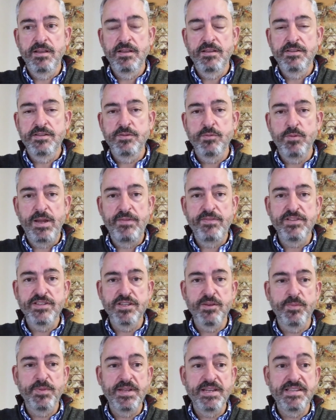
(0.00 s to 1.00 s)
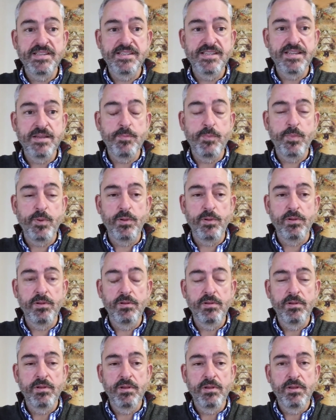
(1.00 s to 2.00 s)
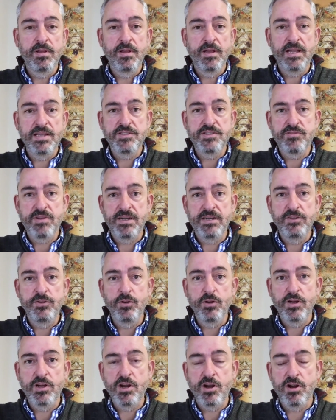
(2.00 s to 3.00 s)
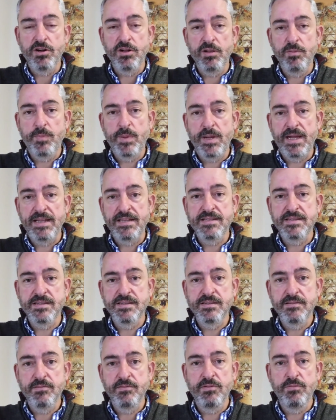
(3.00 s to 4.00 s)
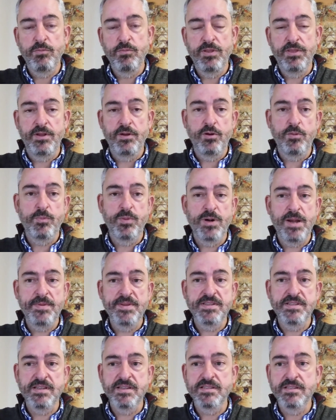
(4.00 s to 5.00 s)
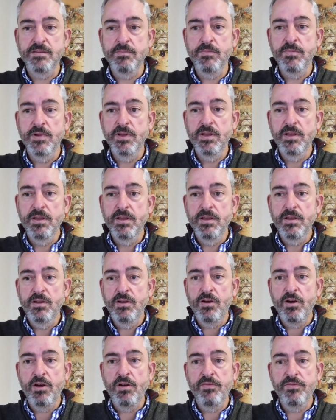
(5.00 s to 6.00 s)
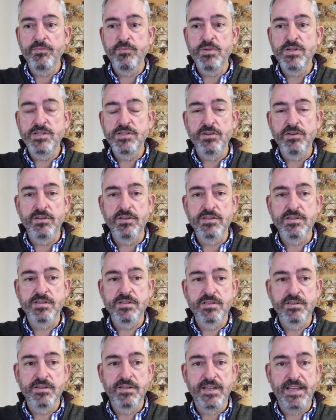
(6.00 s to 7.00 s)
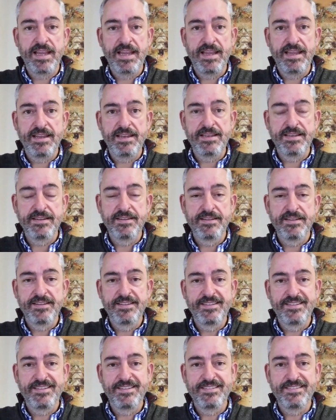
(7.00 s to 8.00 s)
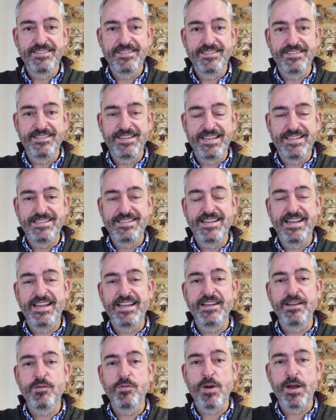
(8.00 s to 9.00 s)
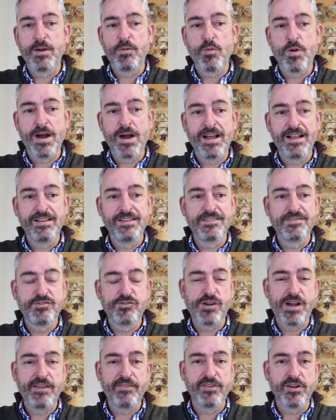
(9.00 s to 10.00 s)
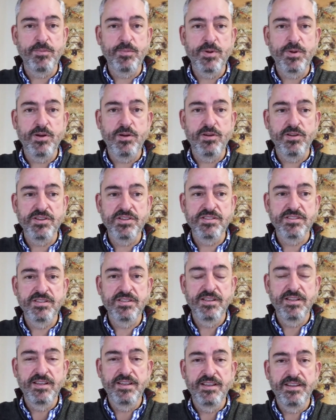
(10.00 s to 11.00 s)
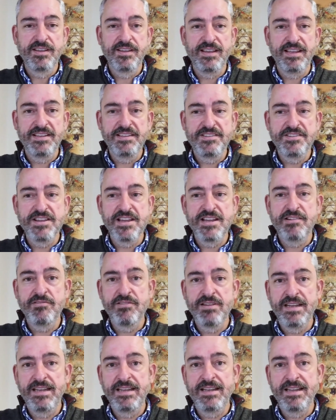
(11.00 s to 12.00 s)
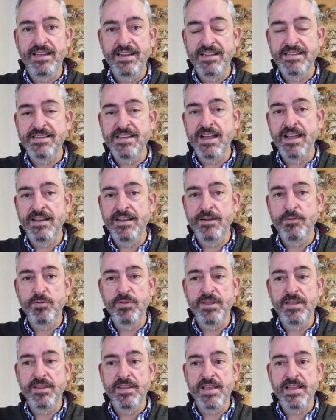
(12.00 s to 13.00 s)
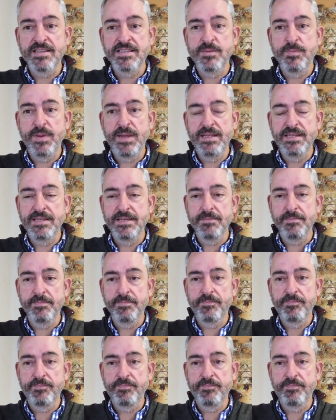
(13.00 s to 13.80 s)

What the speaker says: So even something as simple as trying to do a kernel patch with an on-premise system often results in it taking quite a while, driving up cost, and generating anxiety within the SAP team.